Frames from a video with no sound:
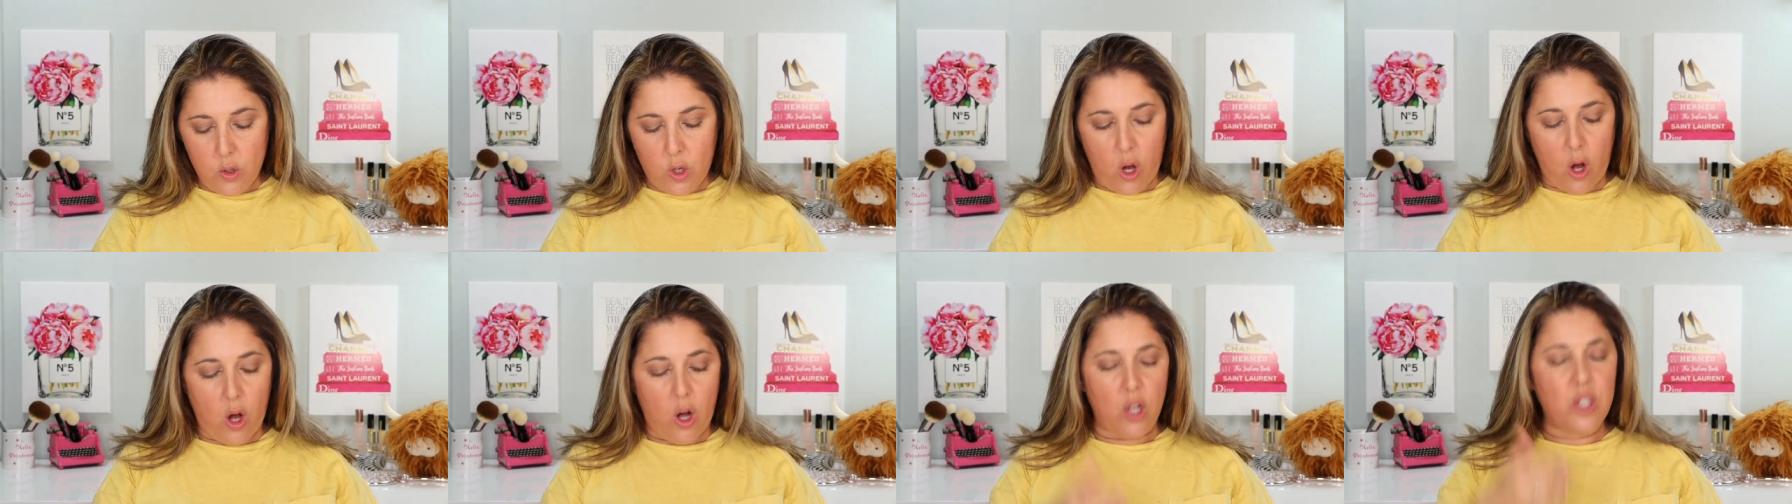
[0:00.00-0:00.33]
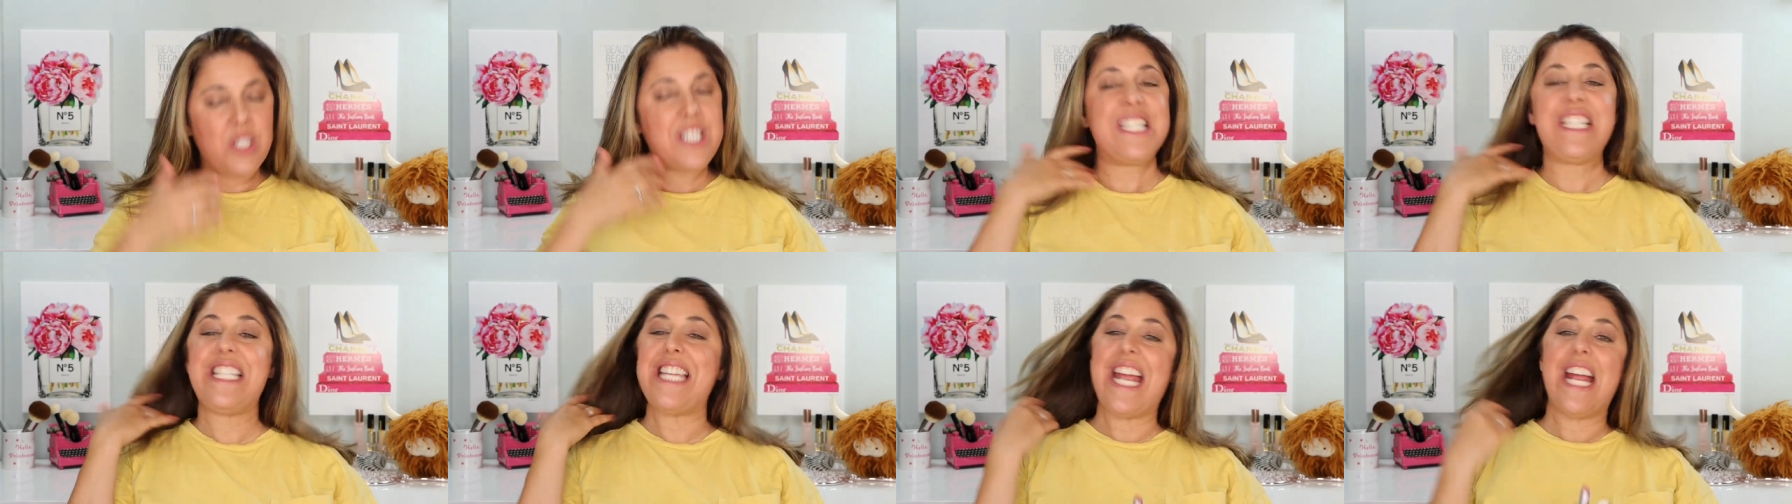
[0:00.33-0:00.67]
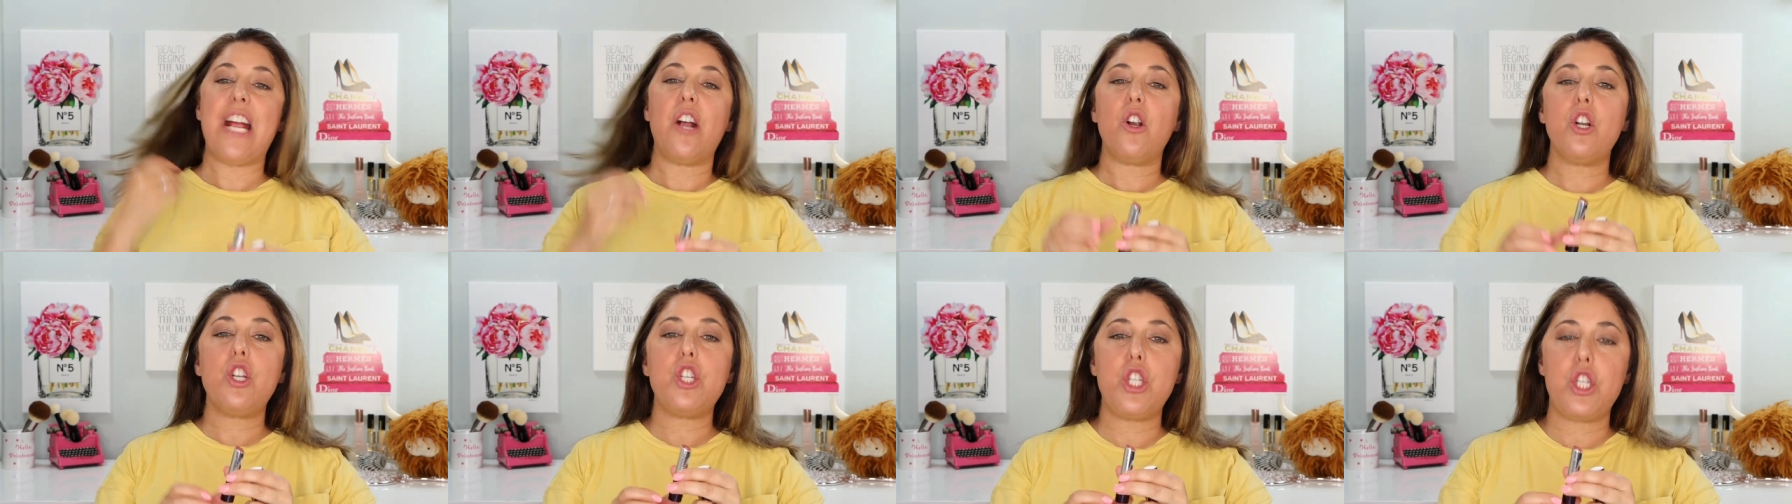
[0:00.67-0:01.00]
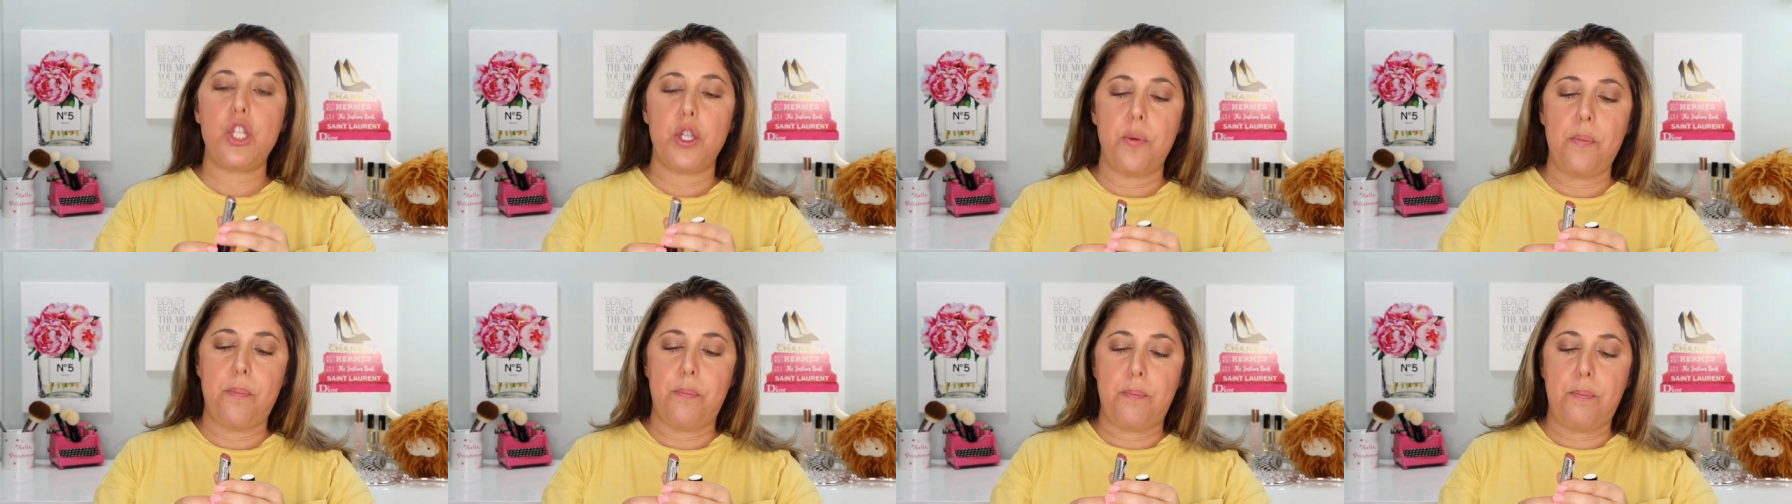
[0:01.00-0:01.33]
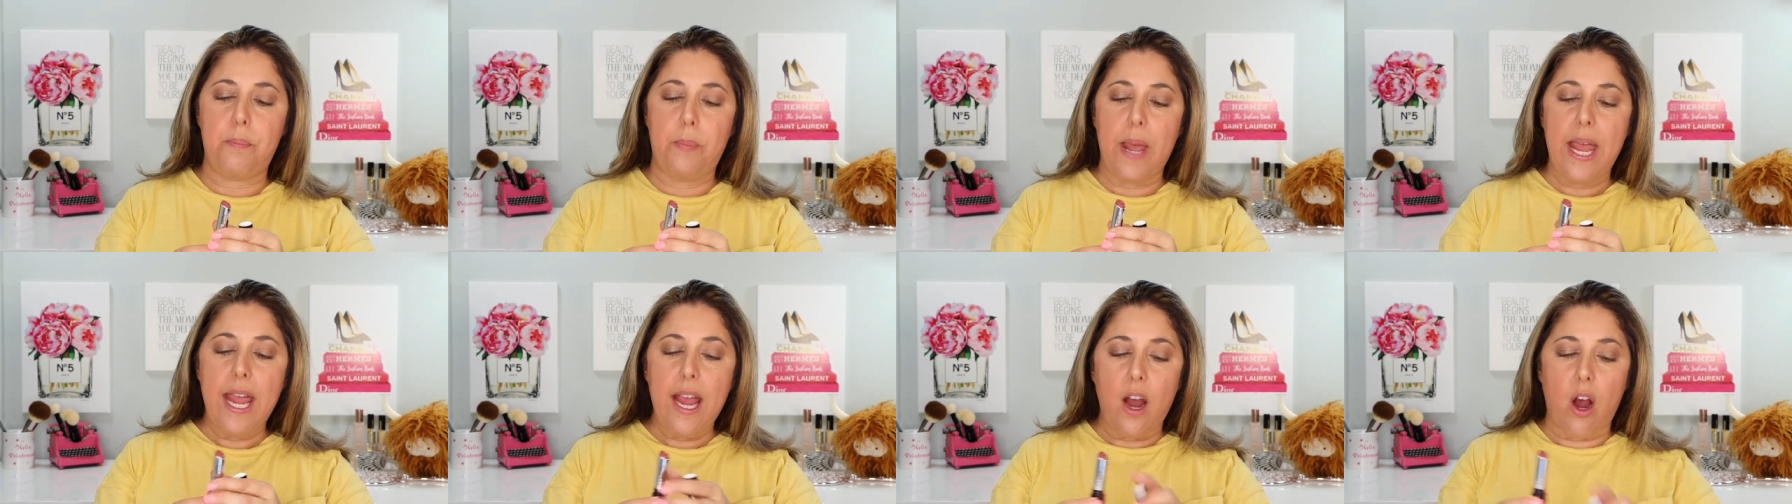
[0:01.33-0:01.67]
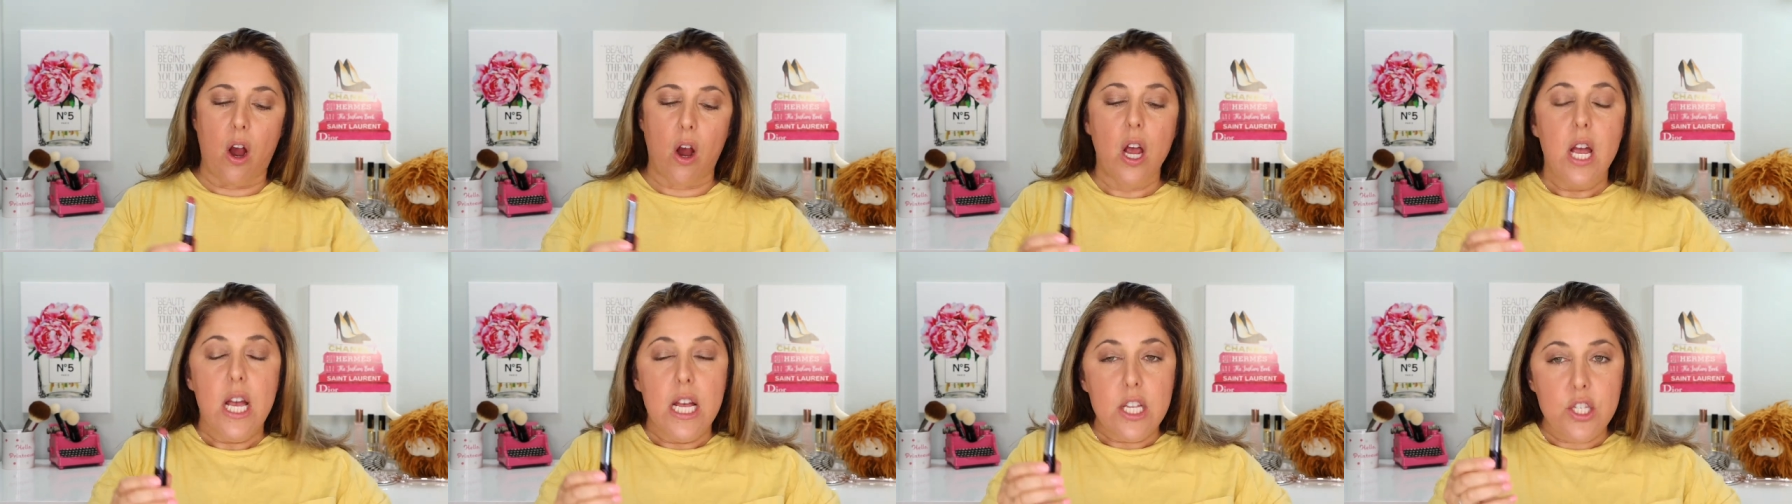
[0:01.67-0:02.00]
called Dare to
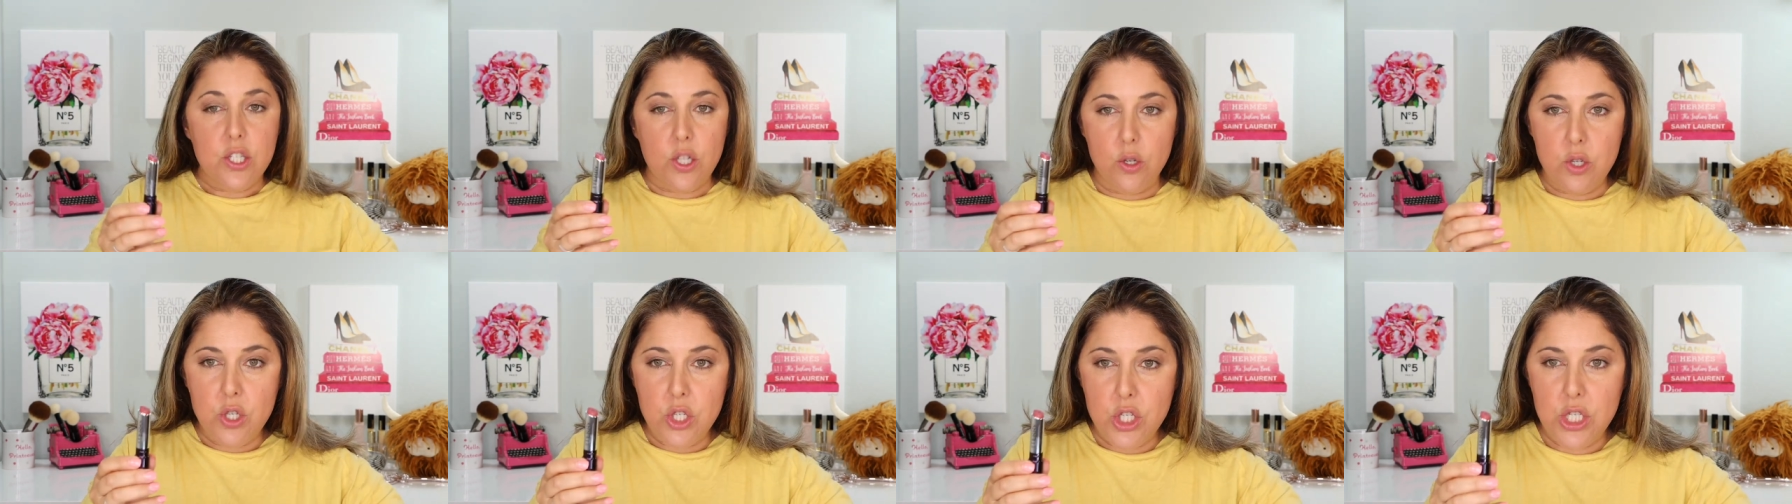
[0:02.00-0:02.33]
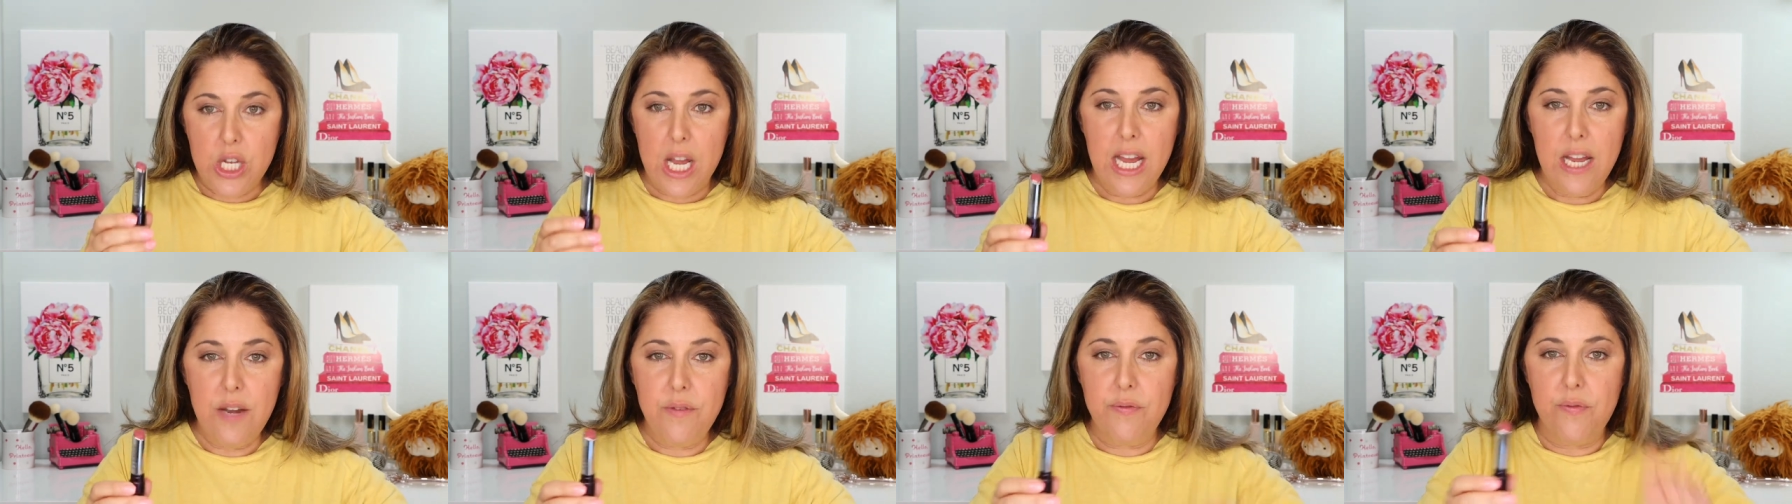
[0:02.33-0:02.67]
Bare. So shade